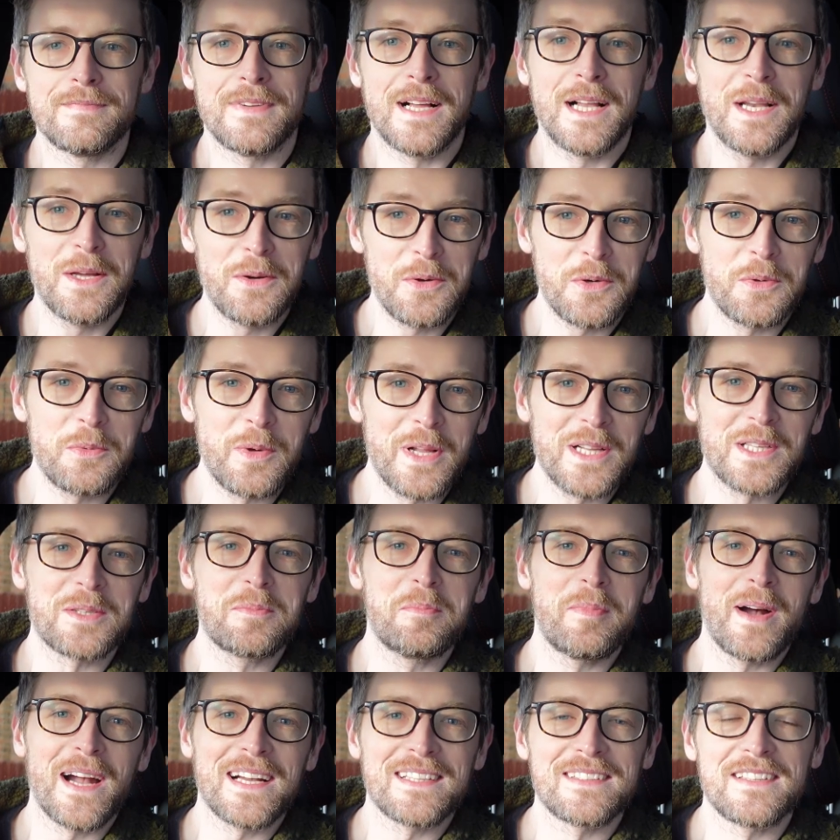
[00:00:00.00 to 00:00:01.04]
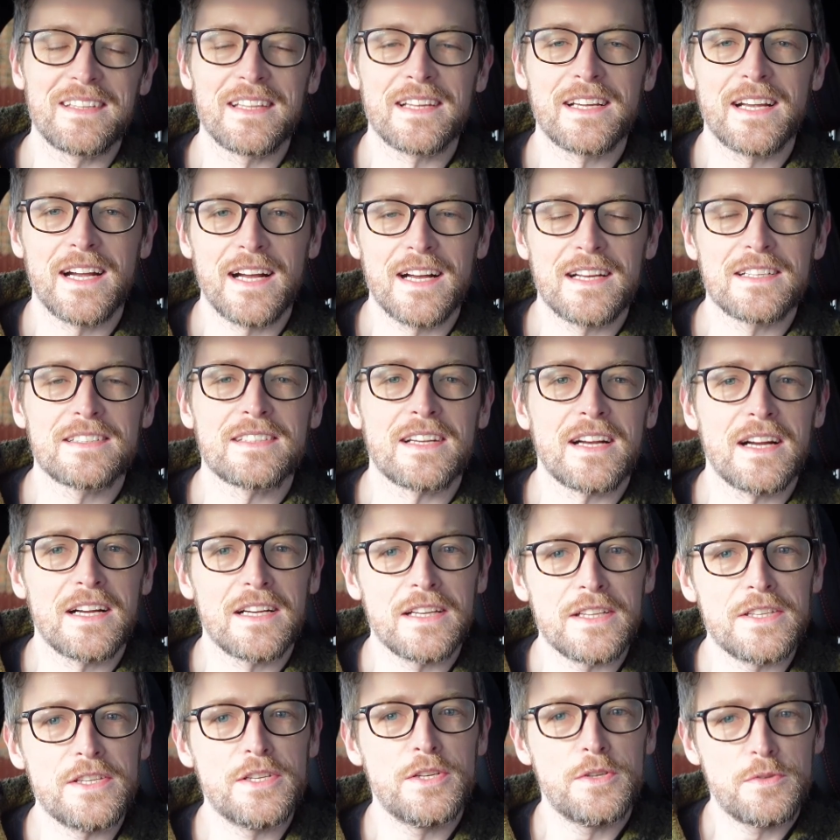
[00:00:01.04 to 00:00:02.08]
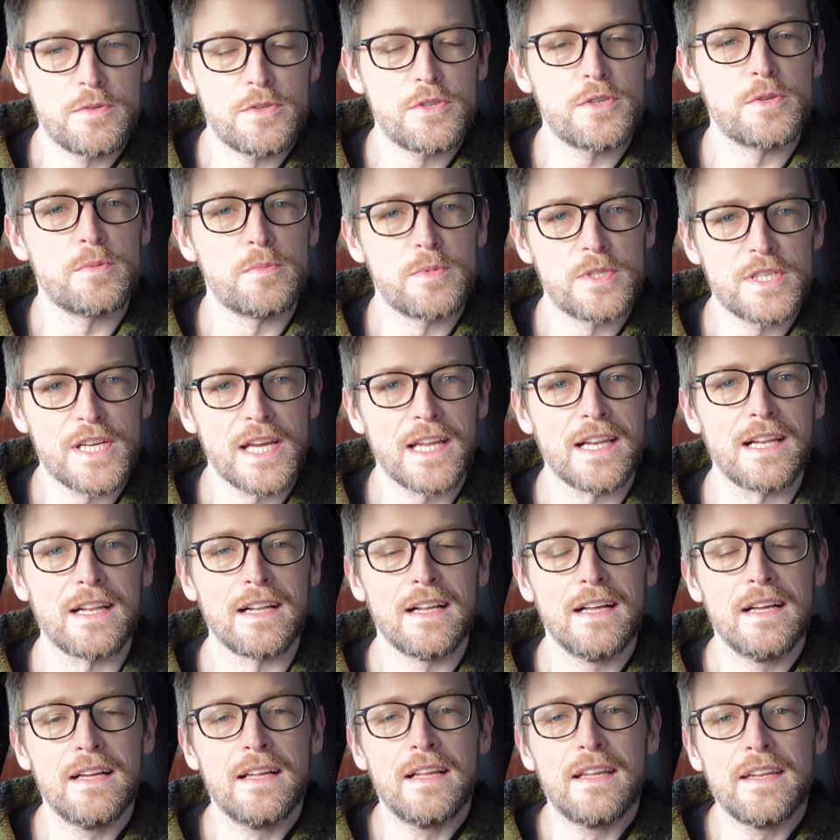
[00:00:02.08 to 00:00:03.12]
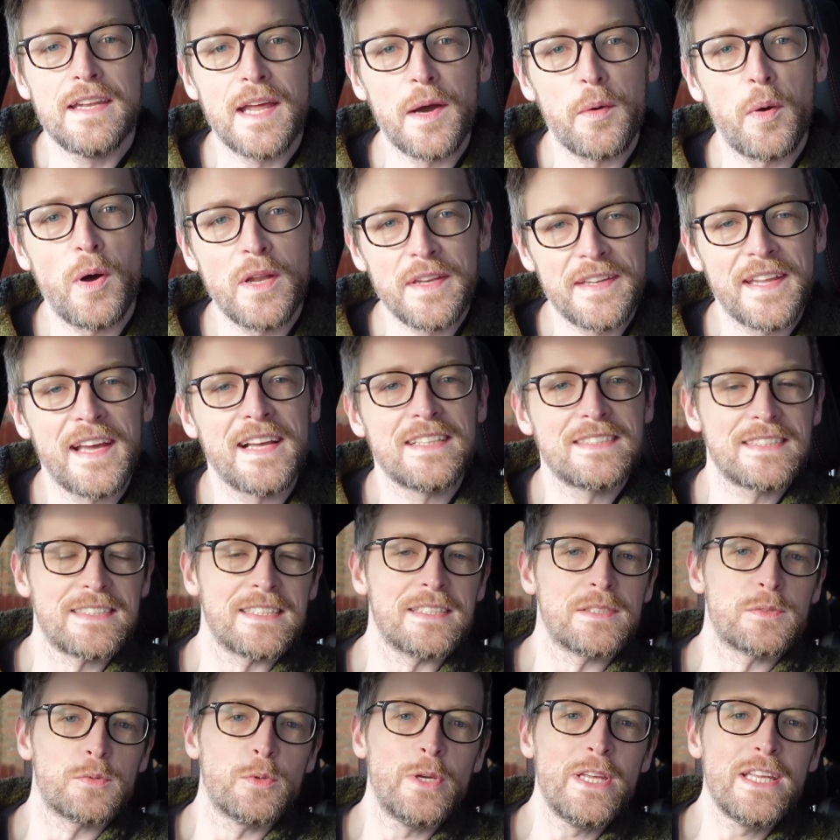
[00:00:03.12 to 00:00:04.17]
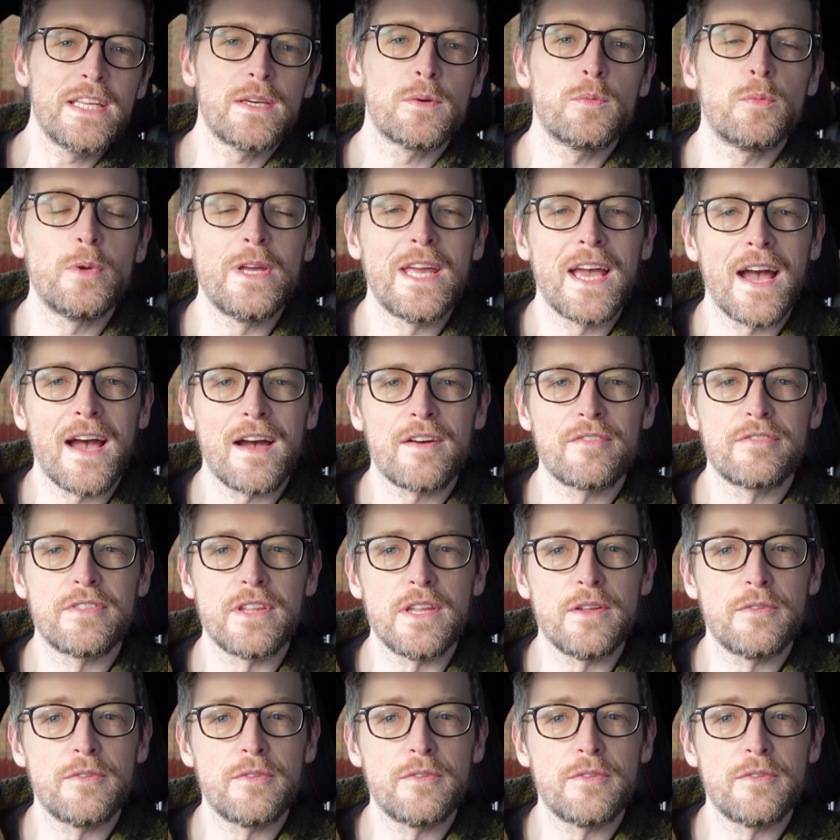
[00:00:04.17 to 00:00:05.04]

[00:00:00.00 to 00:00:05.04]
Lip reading: Hello and welcome back to the Cars Ireland YouTube channel. Now on test this week we have the